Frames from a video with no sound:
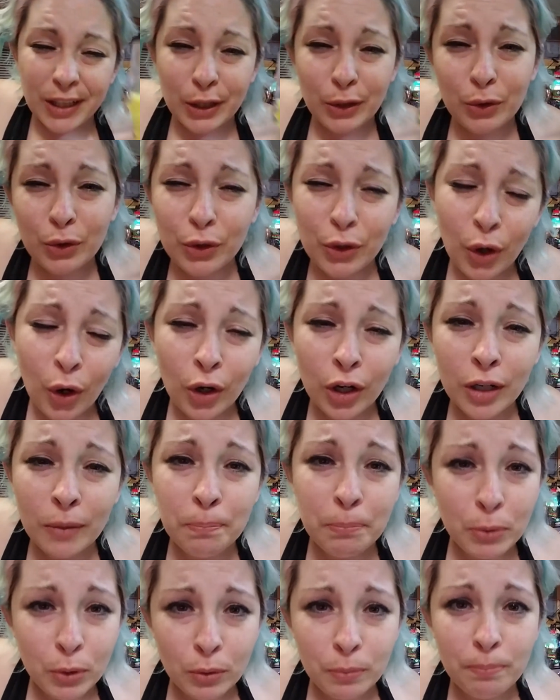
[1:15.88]

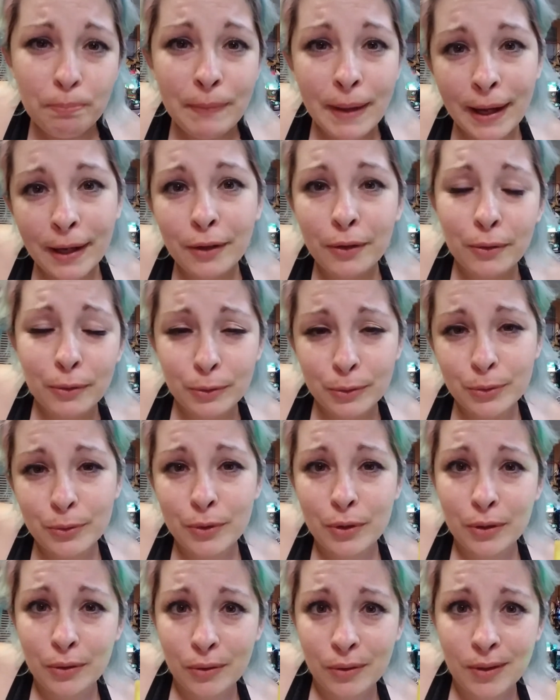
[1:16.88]
Unicorn Poop
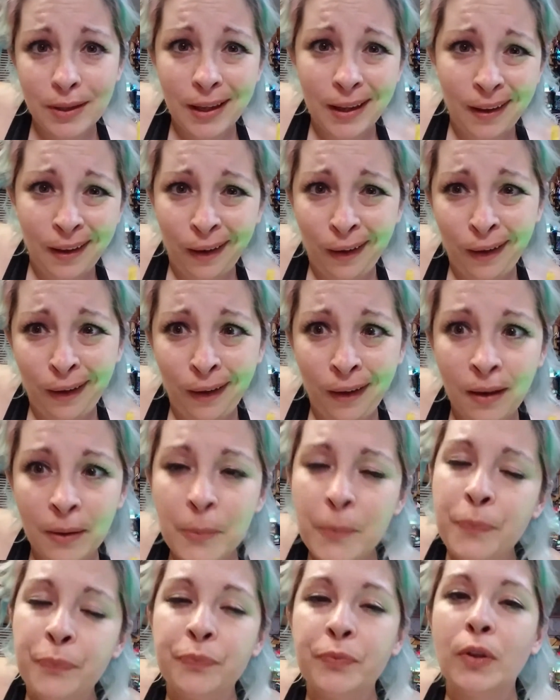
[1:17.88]
Macaroons, you say, huh?
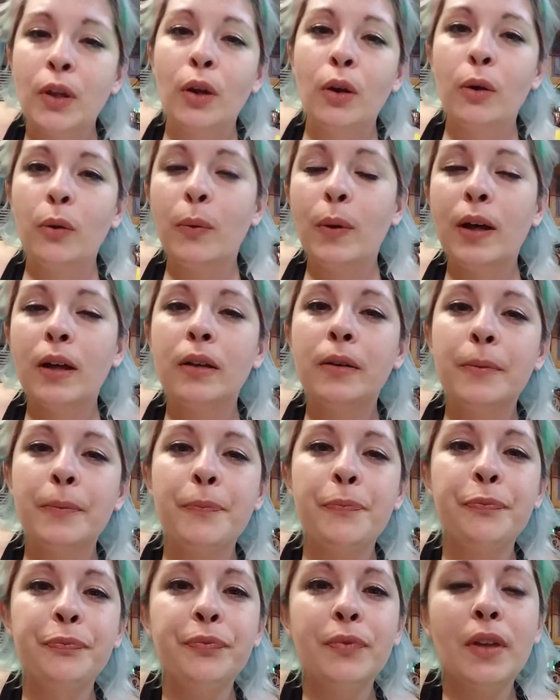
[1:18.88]
Well,
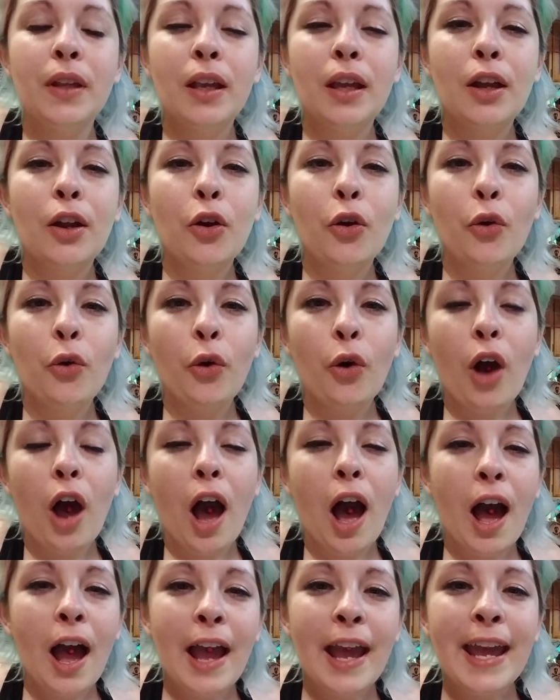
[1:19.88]

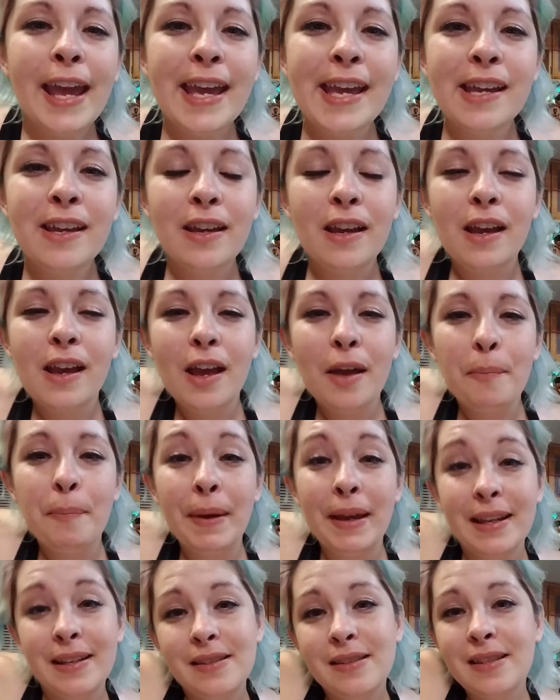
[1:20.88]
I
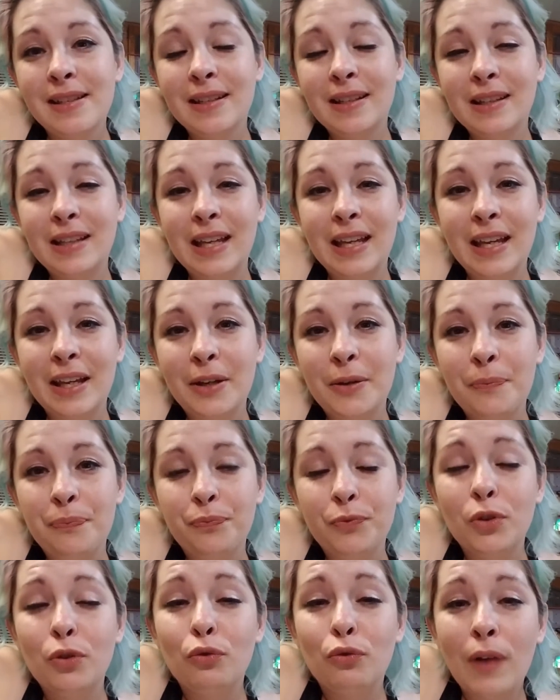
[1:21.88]
basically
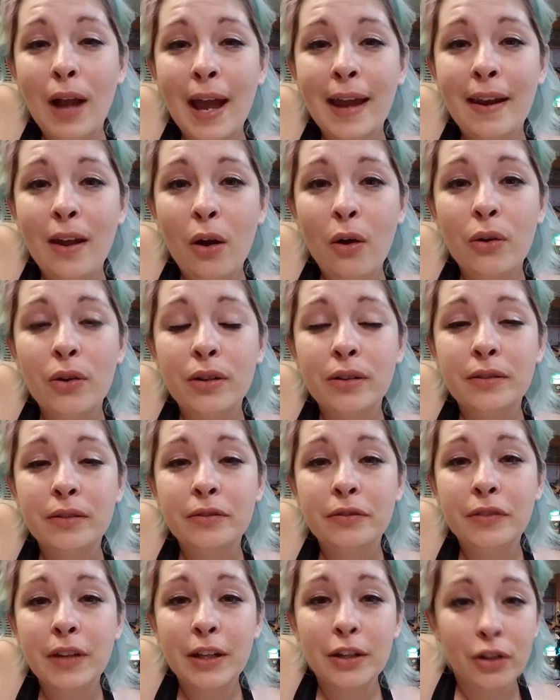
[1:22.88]
ran out
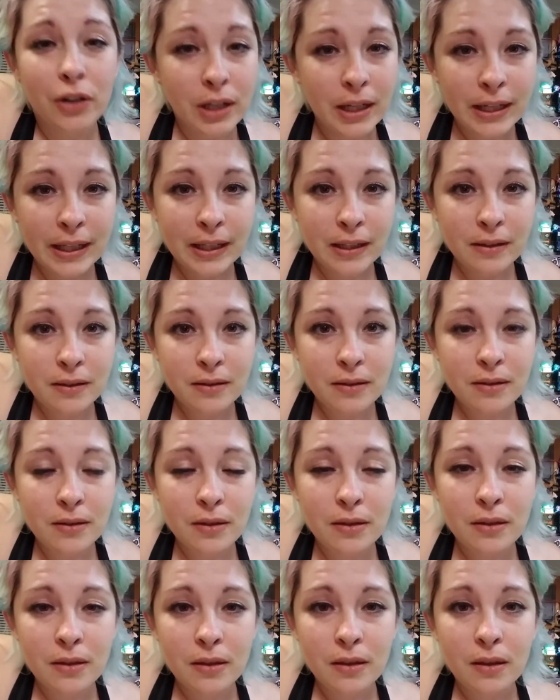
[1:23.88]
of
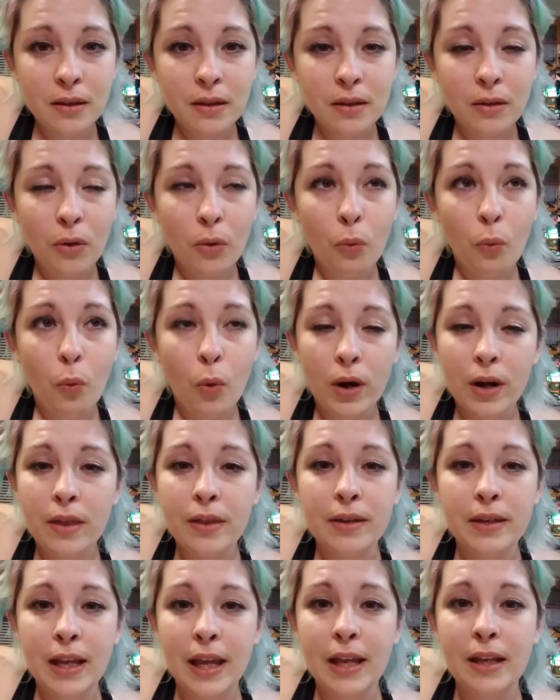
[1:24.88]
ingredients. One
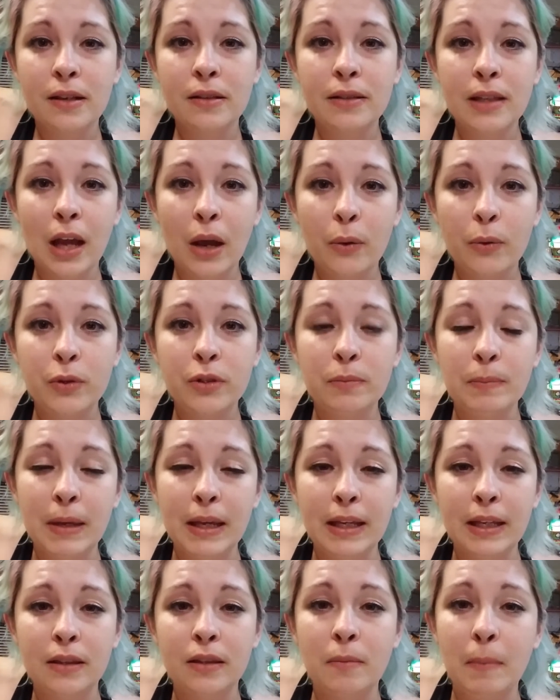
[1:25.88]
of the days I was
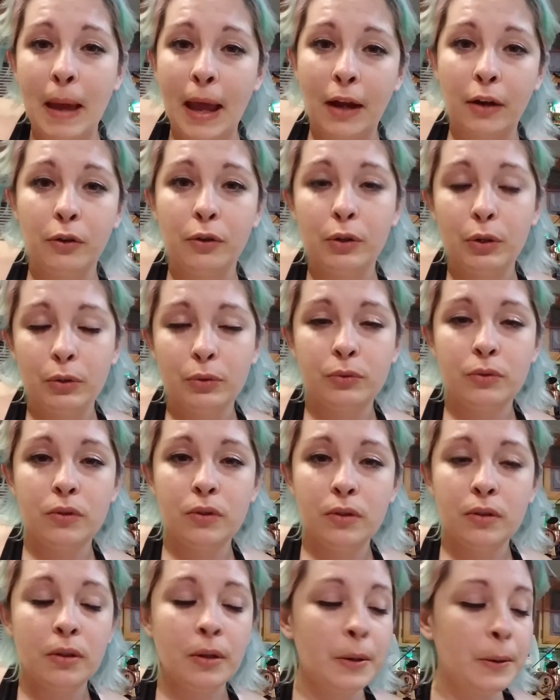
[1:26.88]
making the
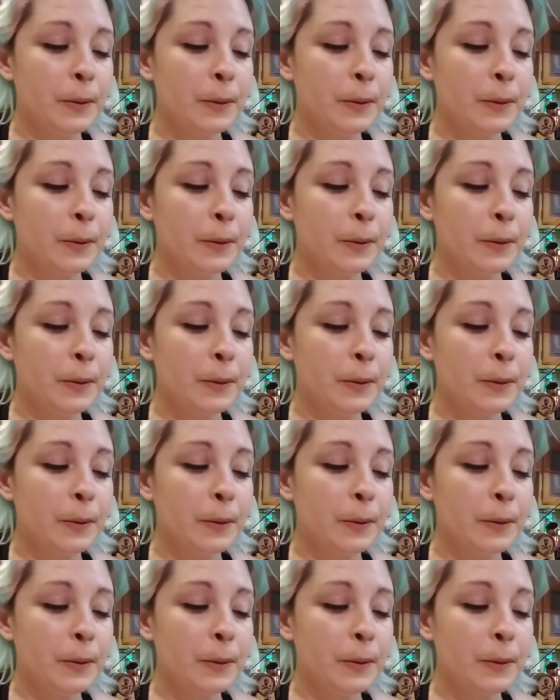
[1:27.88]
macaroons,